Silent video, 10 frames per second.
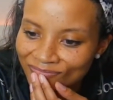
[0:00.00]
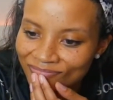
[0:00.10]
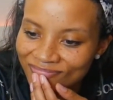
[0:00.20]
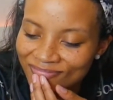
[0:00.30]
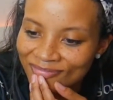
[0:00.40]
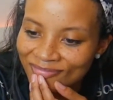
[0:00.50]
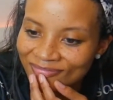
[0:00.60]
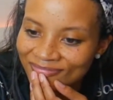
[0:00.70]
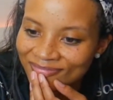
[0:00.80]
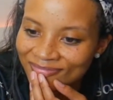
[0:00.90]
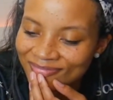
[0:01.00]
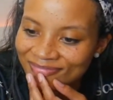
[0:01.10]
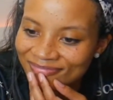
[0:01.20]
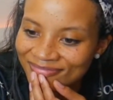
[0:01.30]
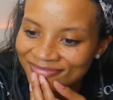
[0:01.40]

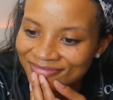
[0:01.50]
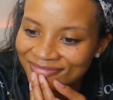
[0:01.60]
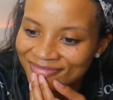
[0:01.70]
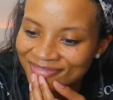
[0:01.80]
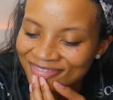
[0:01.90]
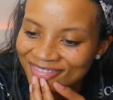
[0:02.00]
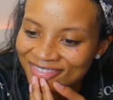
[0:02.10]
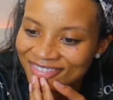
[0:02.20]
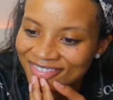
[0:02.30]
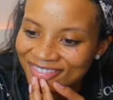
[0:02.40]
No words are spoken by the person on screen.